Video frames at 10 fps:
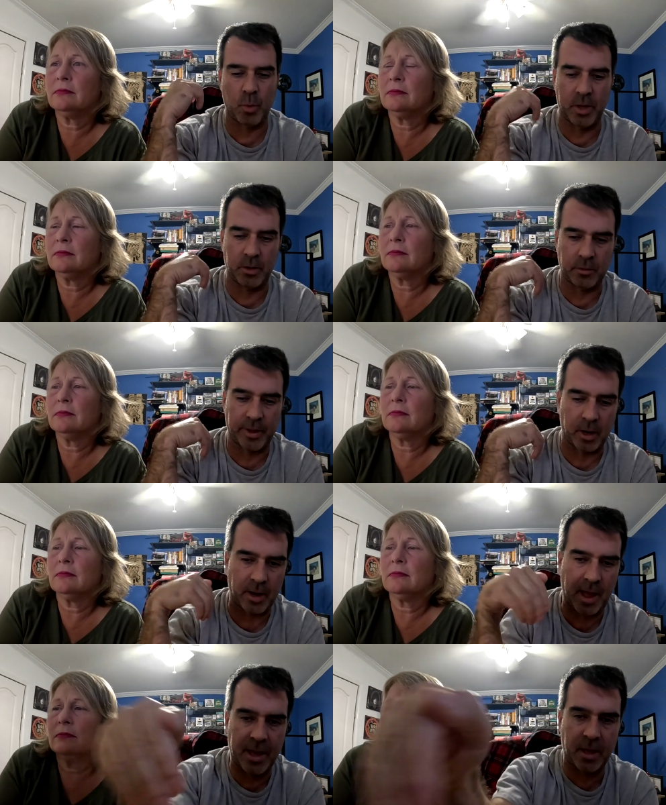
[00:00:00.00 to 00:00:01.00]
Speaker 1: went like on
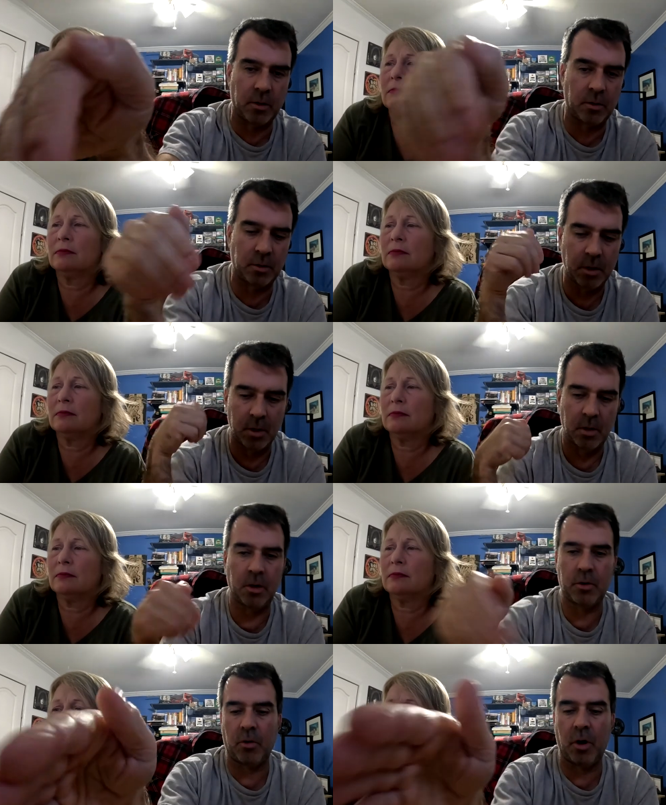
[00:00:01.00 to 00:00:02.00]
an angle
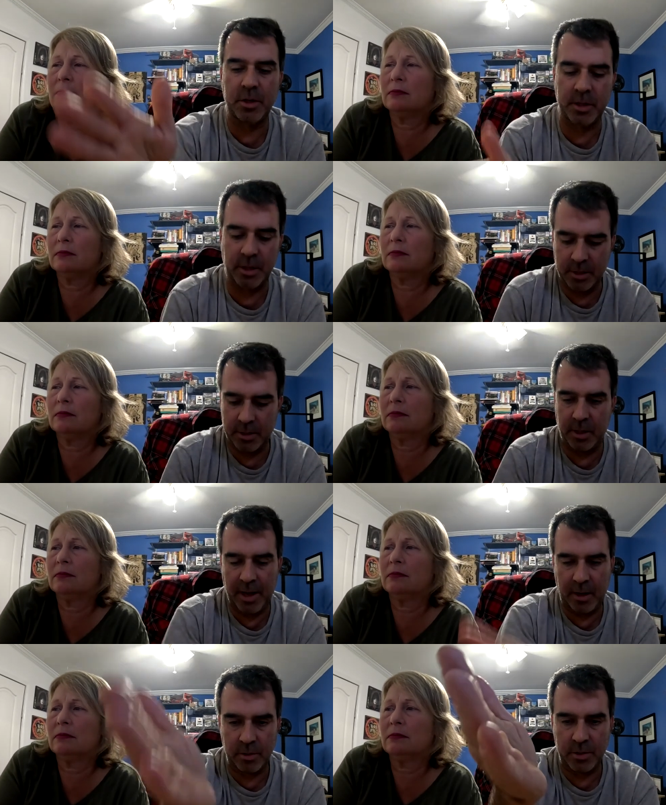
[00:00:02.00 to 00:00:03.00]
across, and you could see
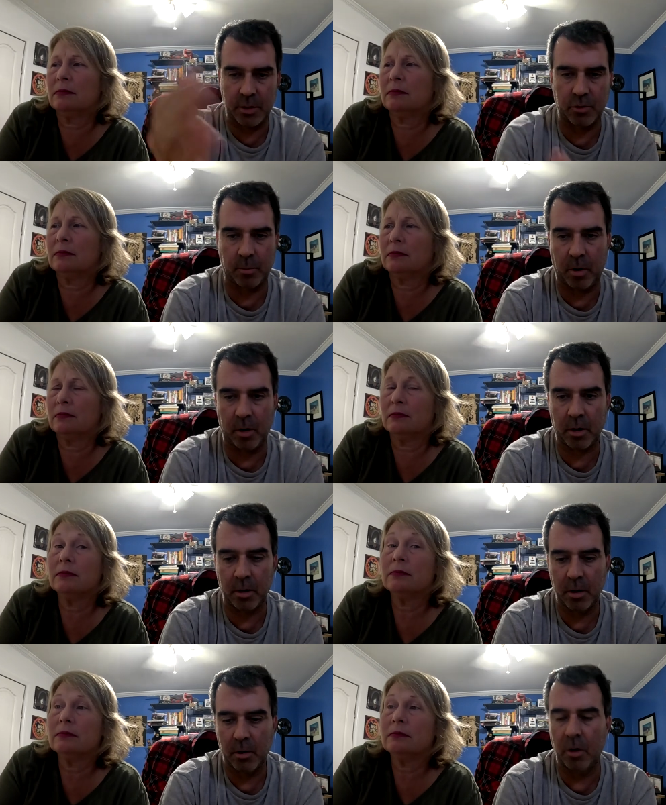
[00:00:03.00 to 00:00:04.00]
down in Central Park.
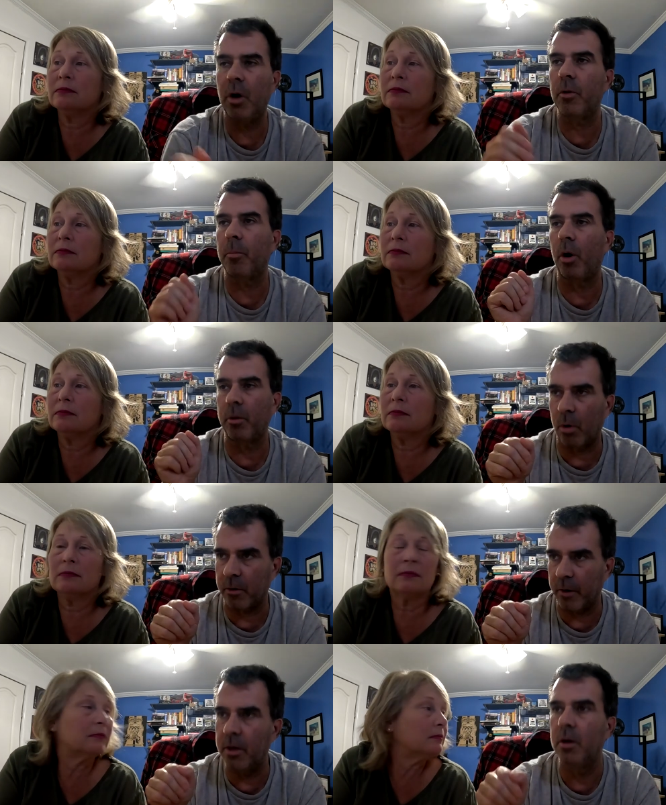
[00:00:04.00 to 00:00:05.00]
Or no, the
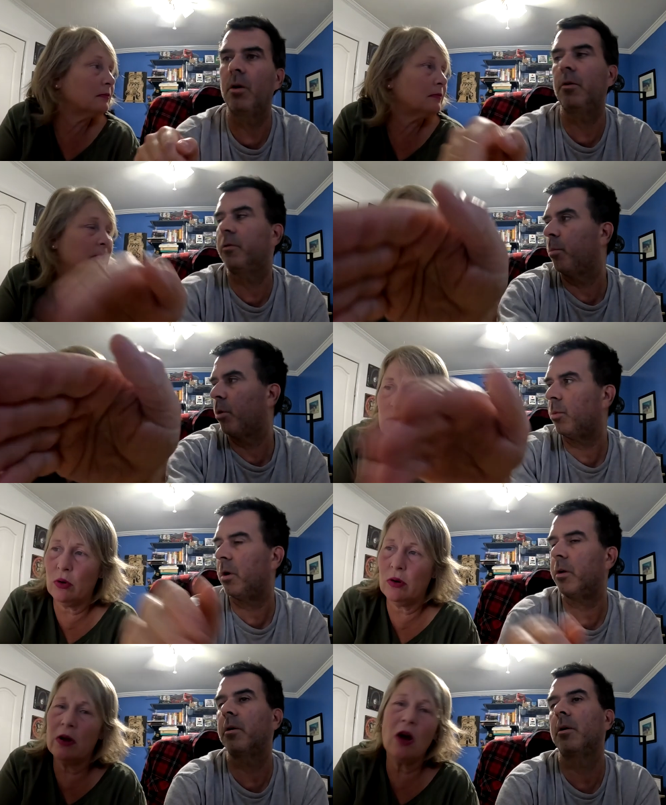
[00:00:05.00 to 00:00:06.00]
boardwalk, right? Over
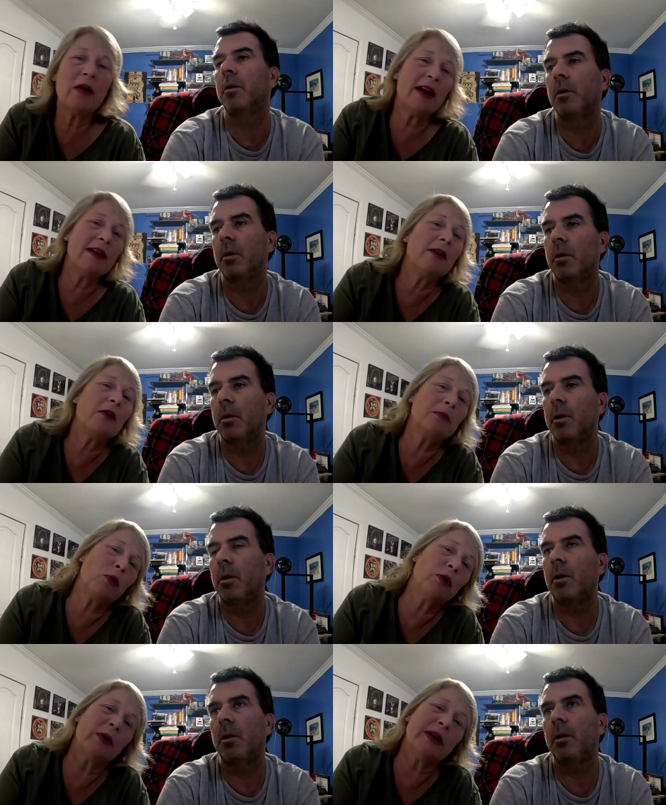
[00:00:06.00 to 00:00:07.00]
boardwalk.
Speaker 2: oh yeah, oh, the
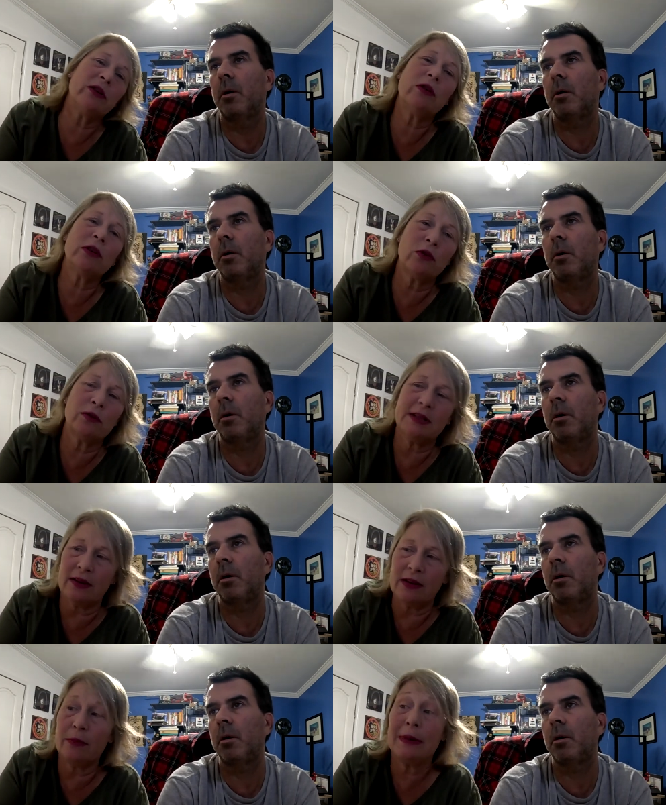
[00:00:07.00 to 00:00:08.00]
boardwalk. You could go
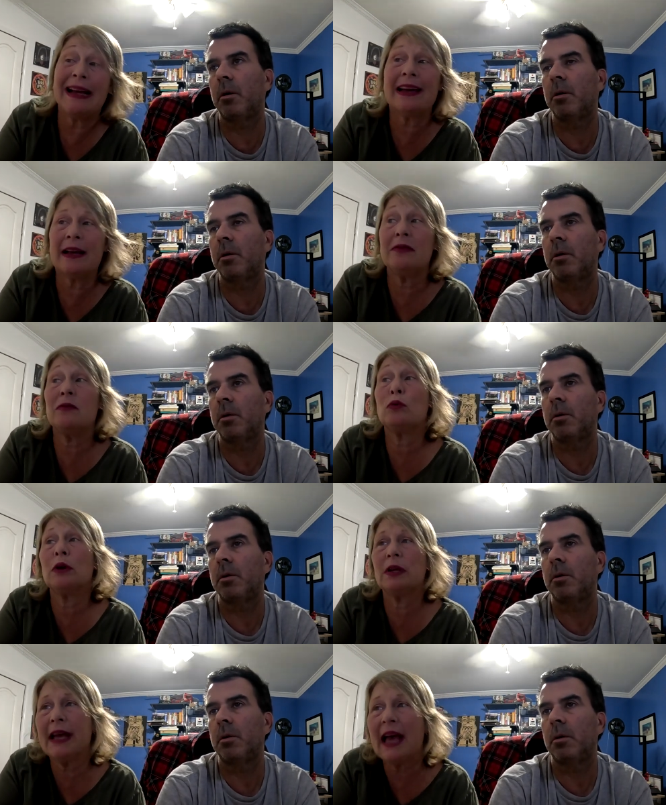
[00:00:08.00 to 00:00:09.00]
down there again. Really